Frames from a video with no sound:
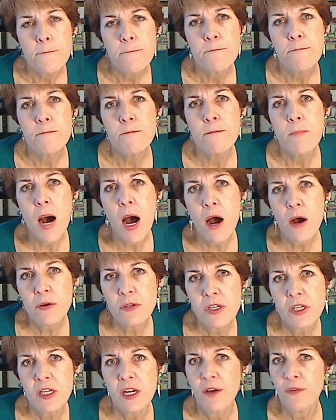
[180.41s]

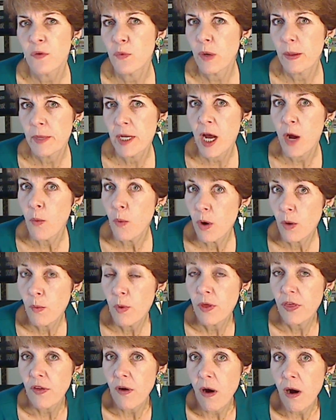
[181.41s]
most of the women I work
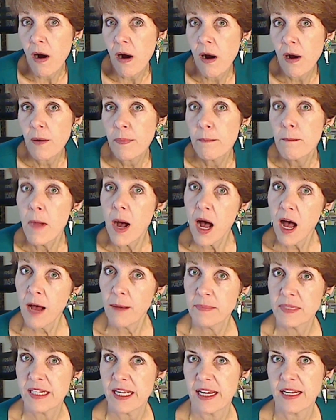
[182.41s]
with are
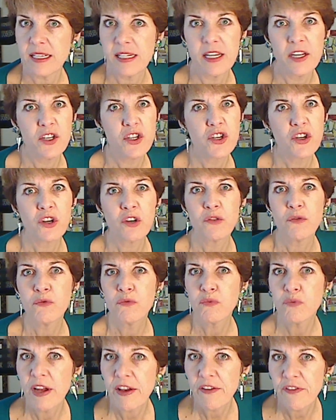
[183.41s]
moms. I said,
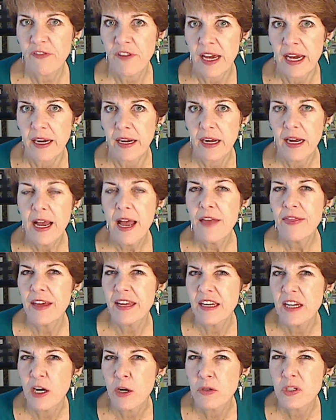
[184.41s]
terrific.
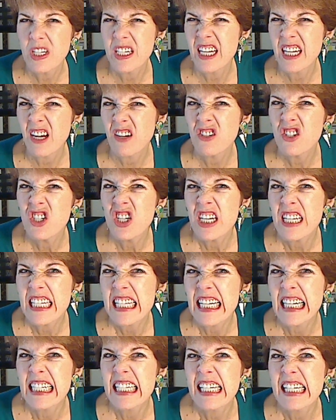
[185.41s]
That narrows it down
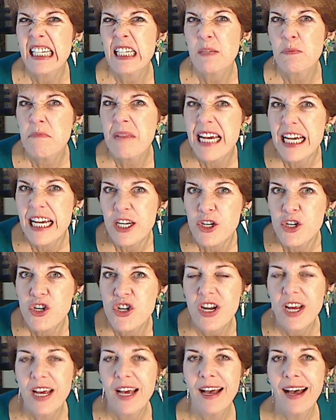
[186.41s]
just a
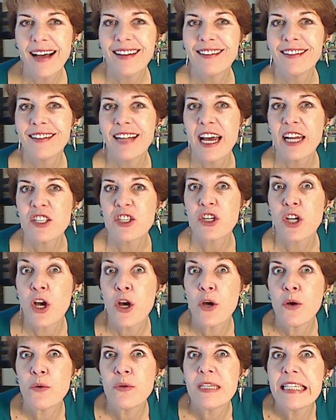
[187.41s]
smidge. Let's
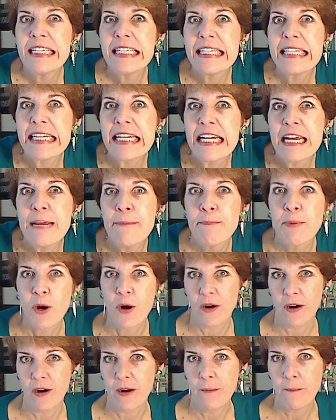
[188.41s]
go
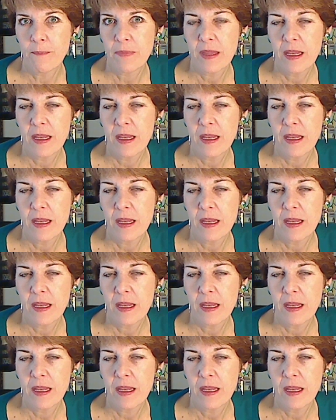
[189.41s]
deeper.